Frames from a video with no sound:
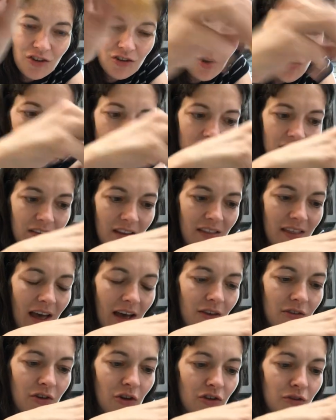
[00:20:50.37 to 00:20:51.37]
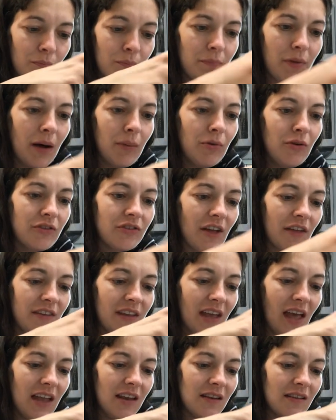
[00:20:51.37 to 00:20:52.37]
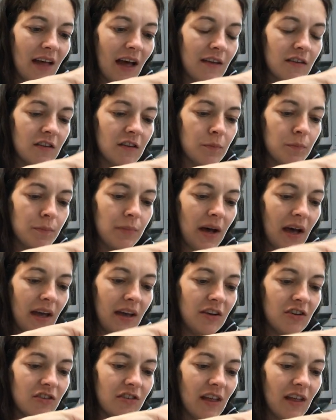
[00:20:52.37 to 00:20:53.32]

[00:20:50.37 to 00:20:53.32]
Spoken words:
So I want to see those bubbles on the end of that sponge,